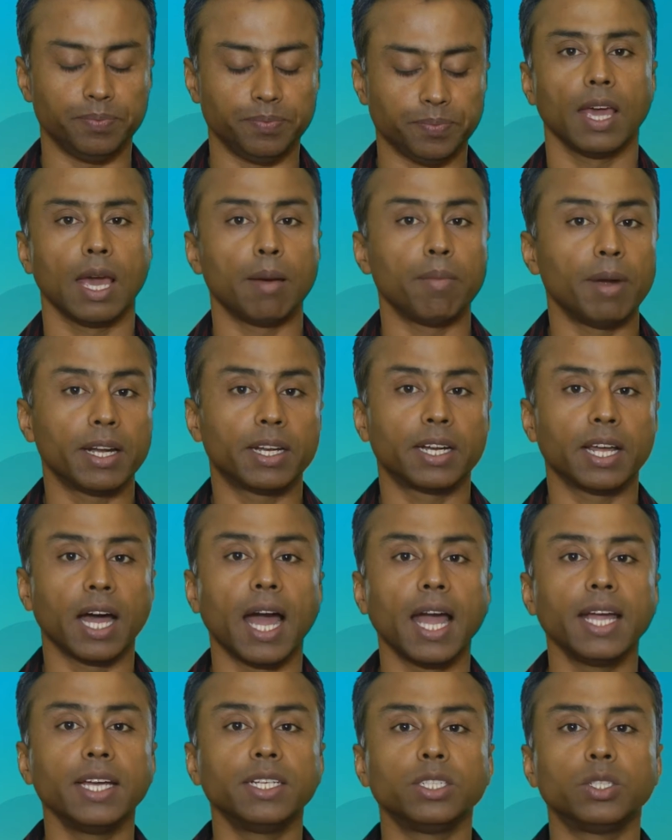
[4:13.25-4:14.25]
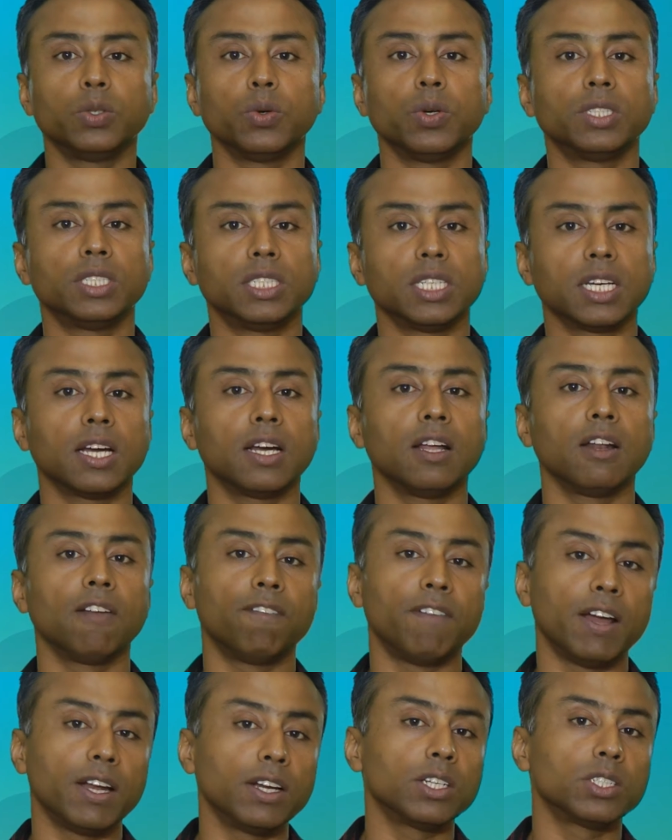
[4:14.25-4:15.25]
Am I tied to a single
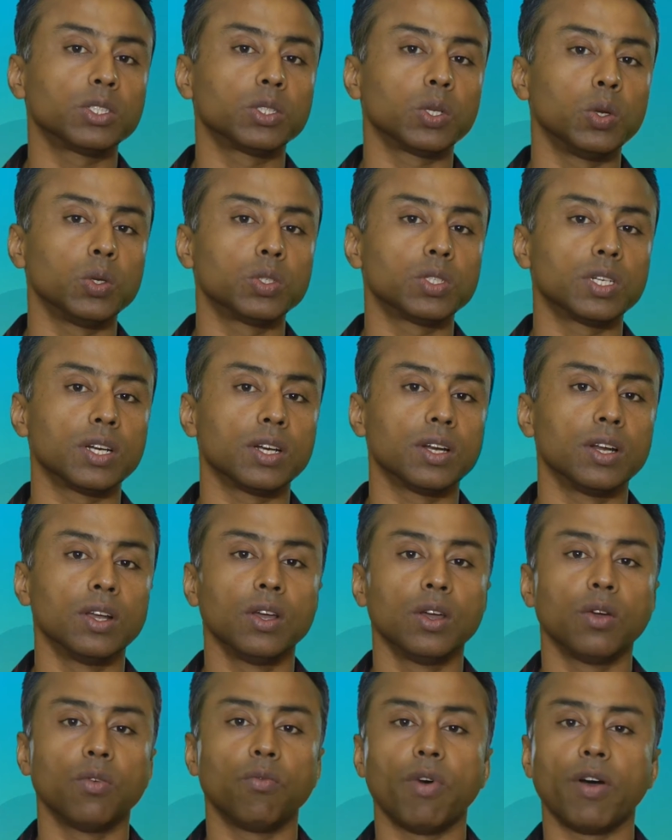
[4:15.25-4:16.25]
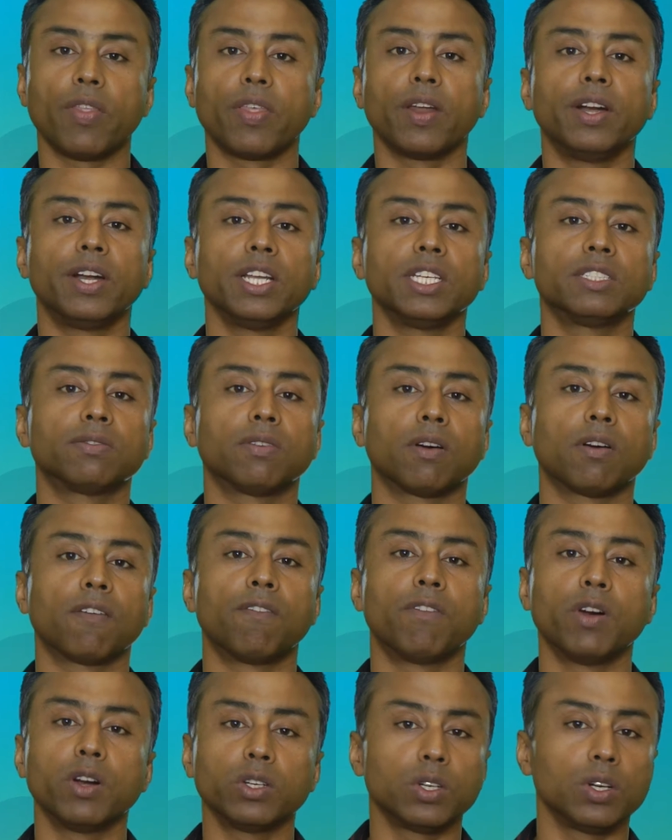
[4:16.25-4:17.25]
vendor solution, whether it is for
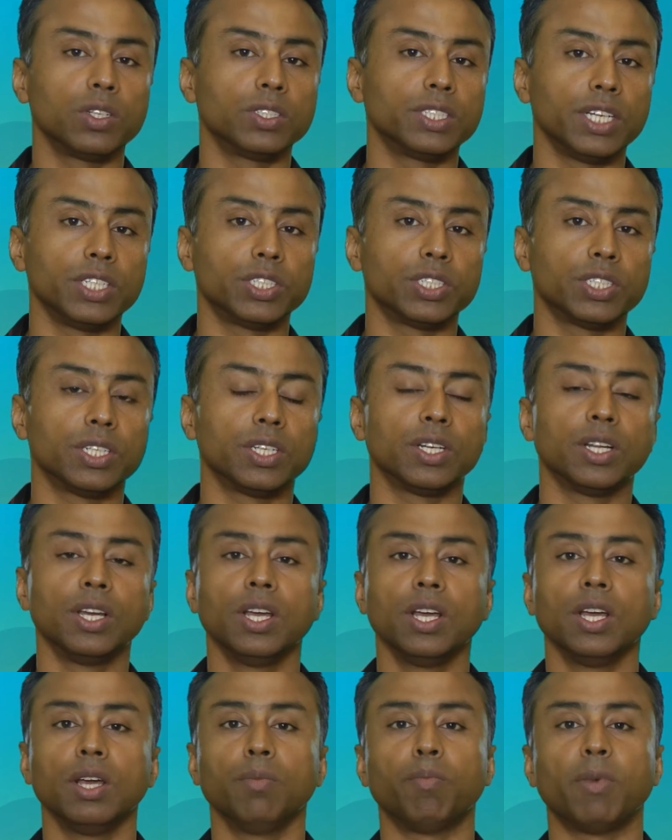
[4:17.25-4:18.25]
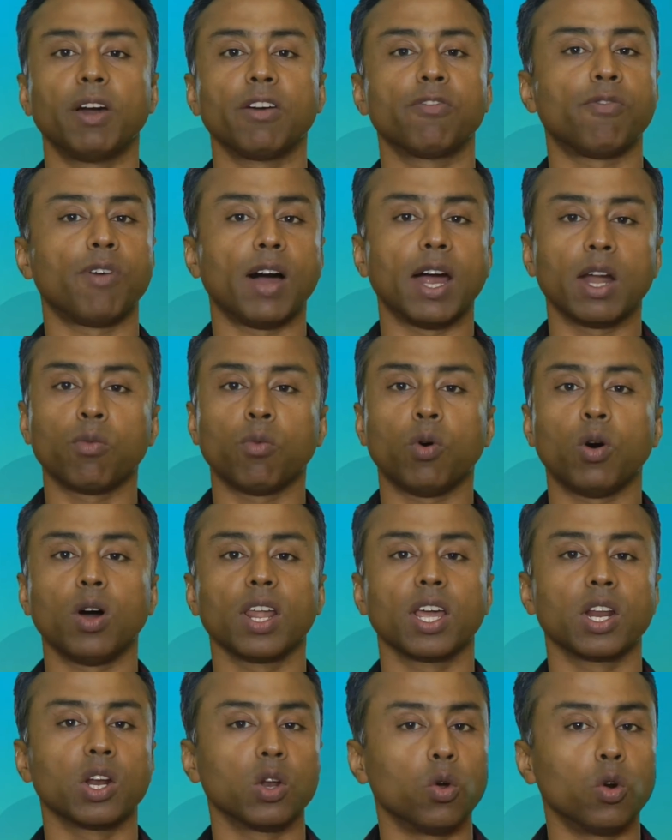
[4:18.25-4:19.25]
virtualization, my
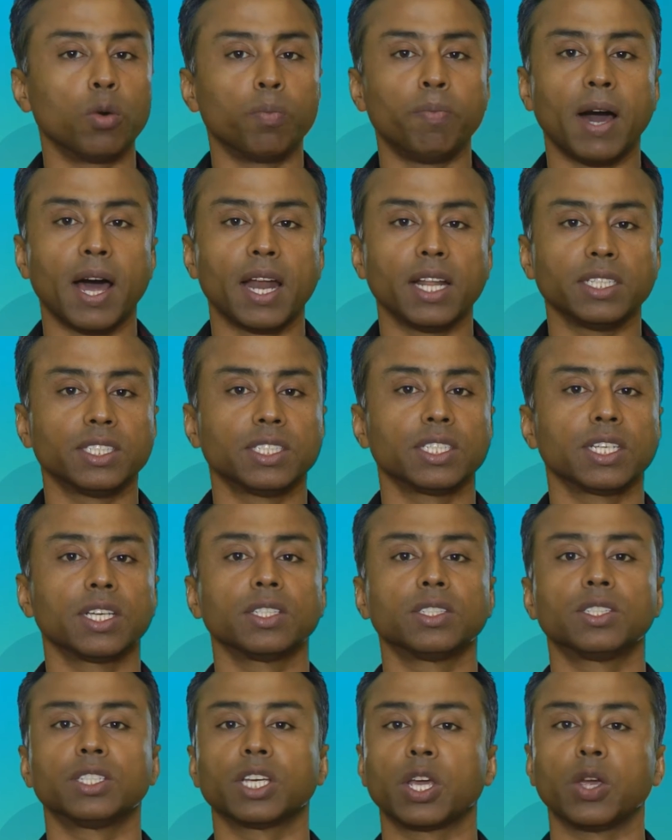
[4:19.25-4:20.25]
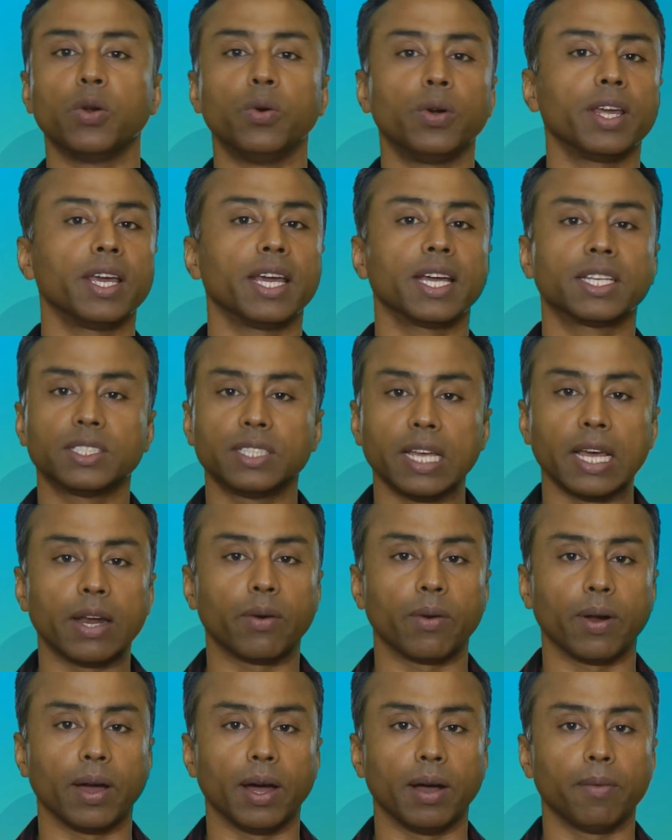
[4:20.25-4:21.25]
firewalling, load balancing, security,
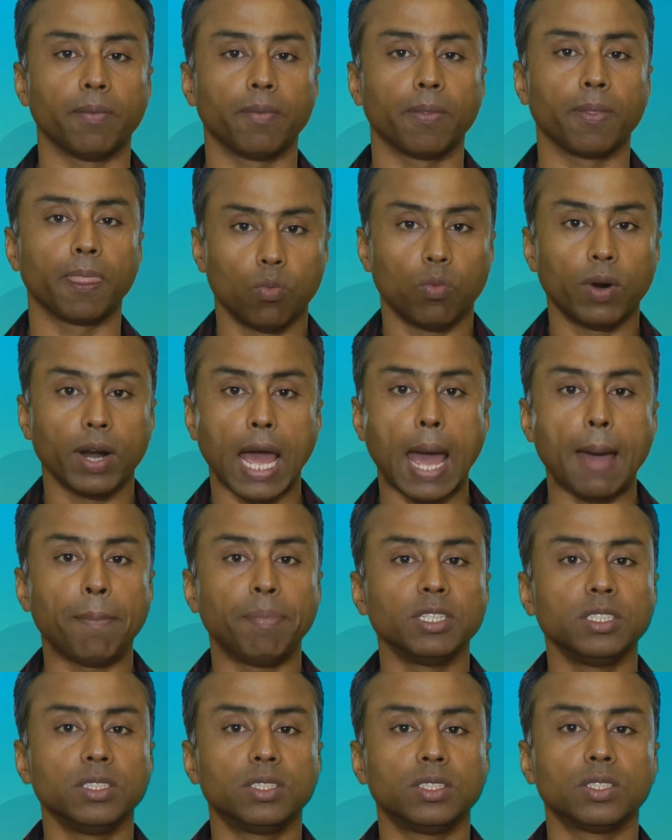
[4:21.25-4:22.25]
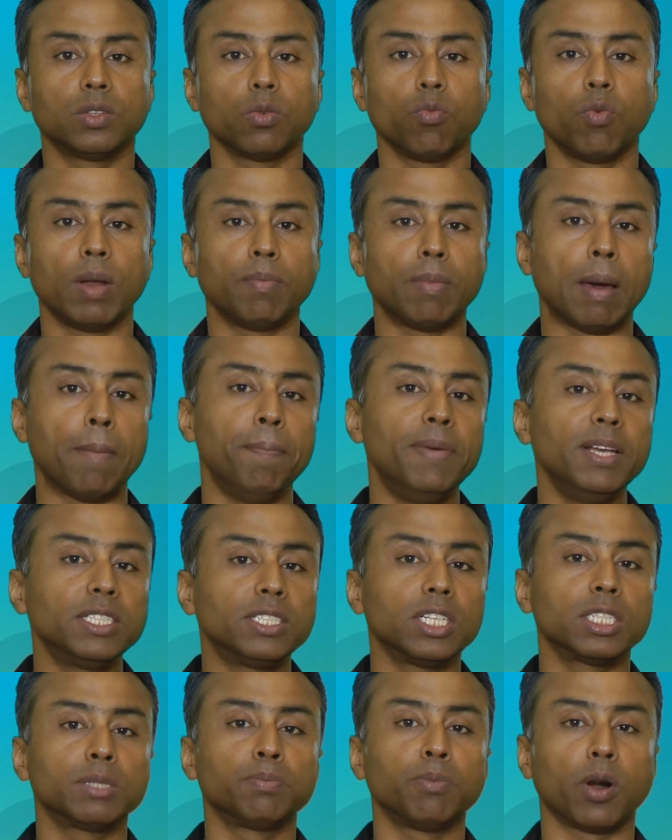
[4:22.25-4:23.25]
etc.? What happens when my
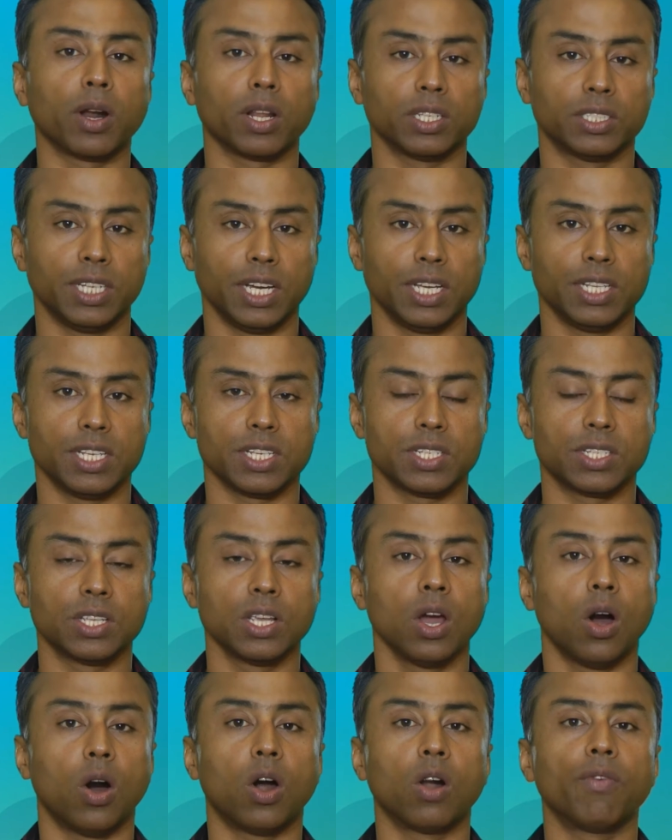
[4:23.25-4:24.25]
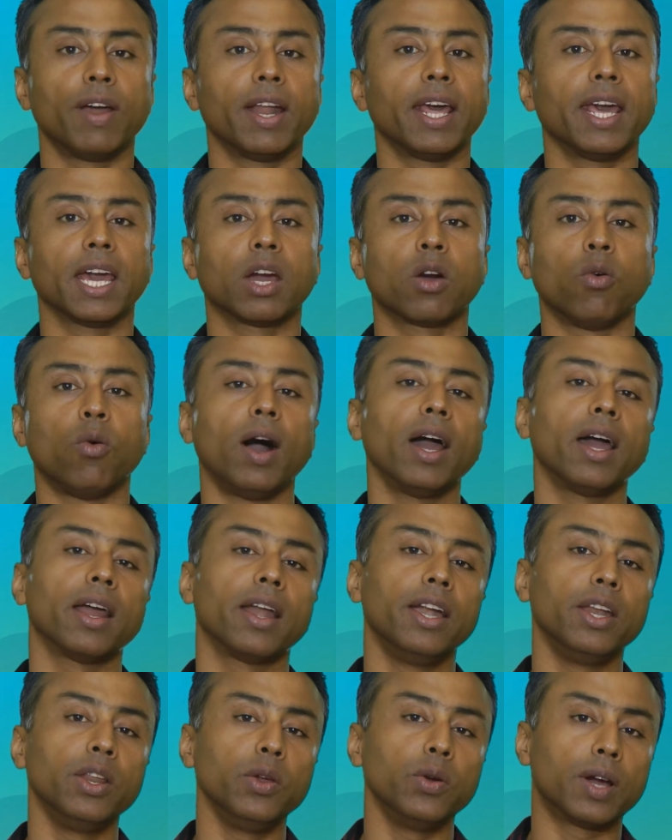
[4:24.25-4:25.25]
business model changes or when I acquire
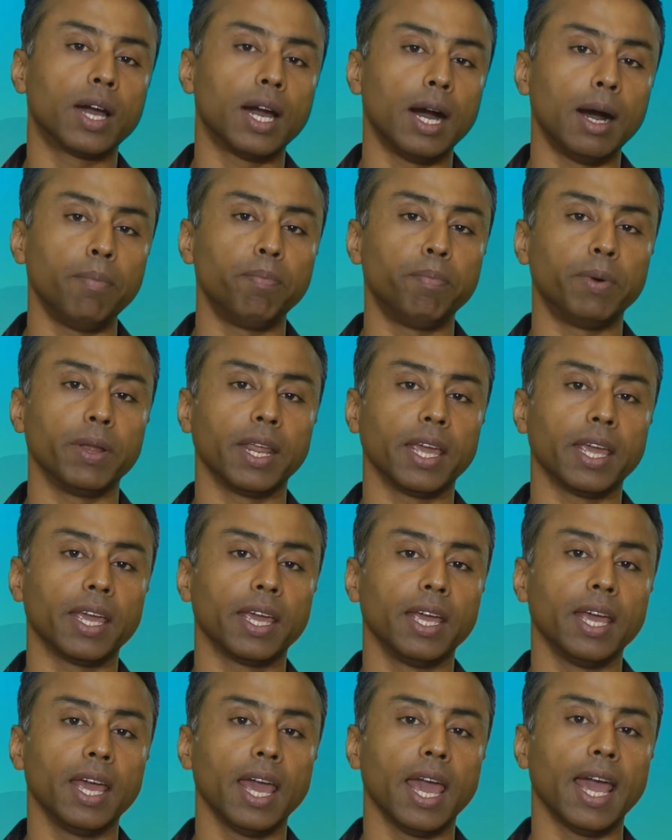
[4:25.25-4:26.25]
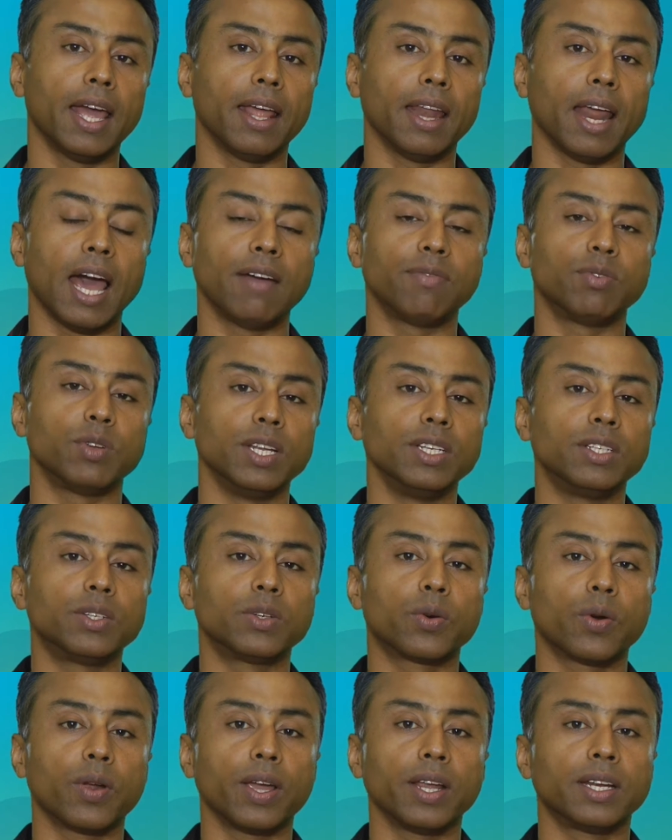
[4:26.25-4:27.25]
a new company and I have to
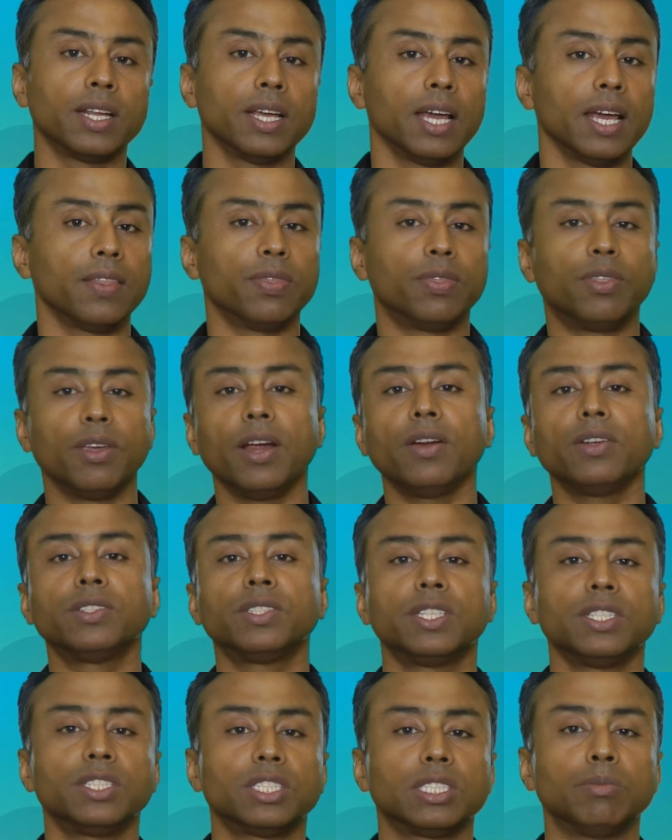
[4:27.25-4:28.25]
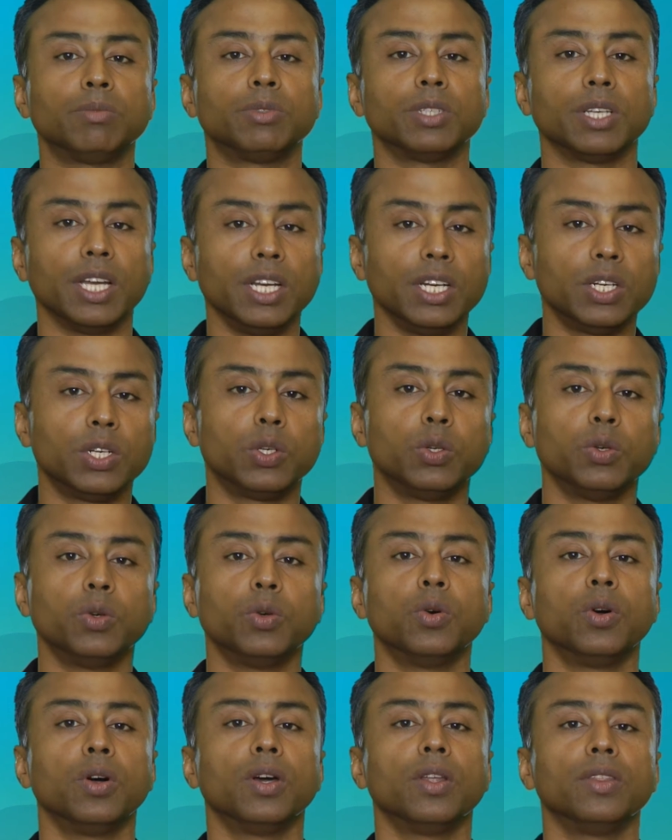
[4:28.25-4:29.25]
integrate their systems
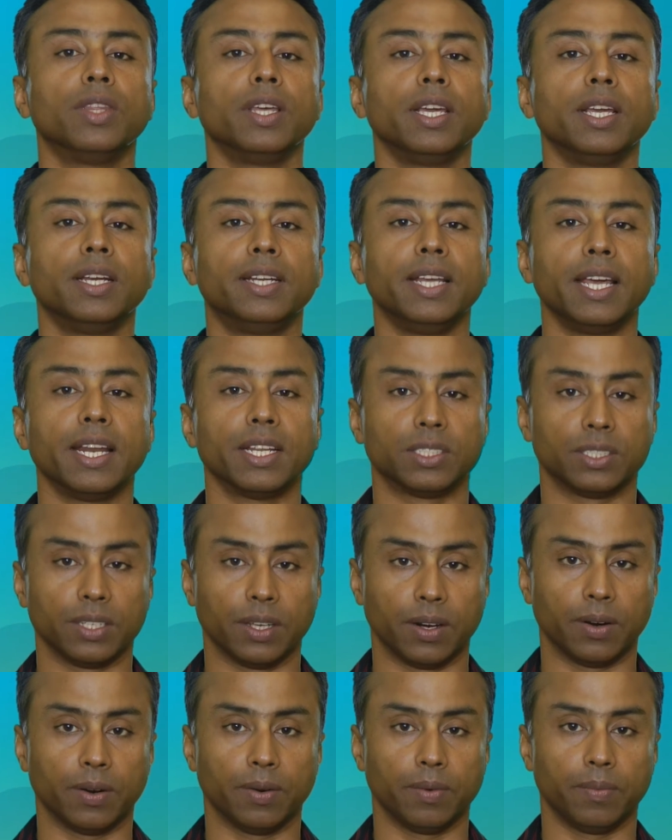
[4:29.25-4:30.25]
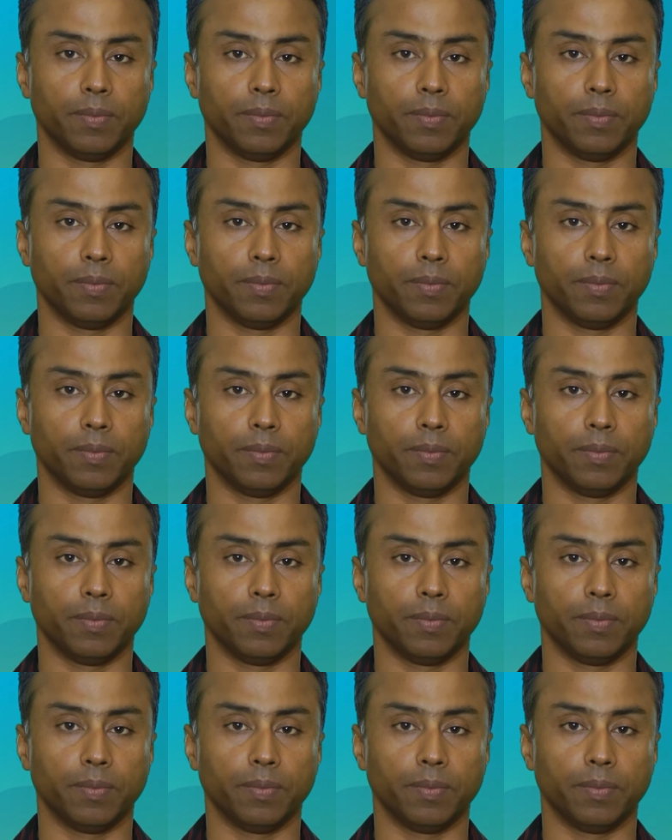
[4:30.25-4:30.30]
into the data center?